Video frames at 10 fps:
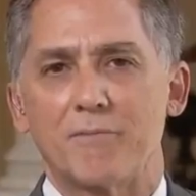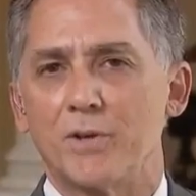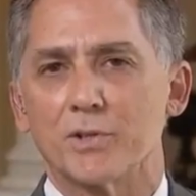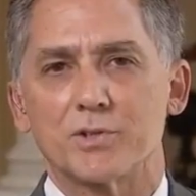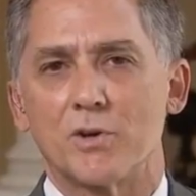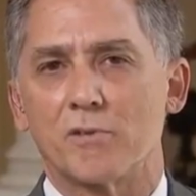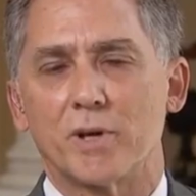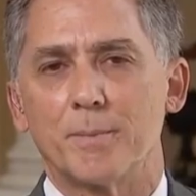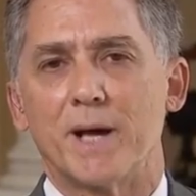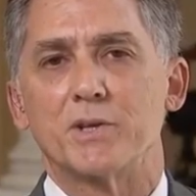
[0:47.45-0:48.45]
feel
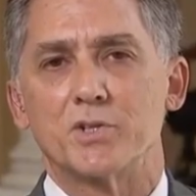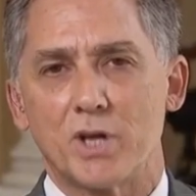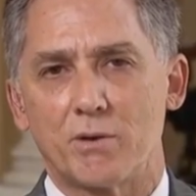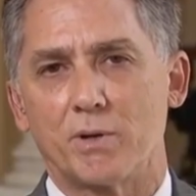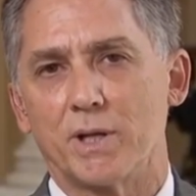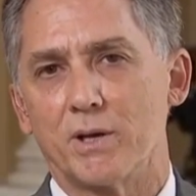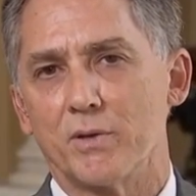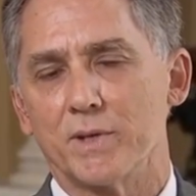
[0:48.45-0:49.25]
strongly about generally on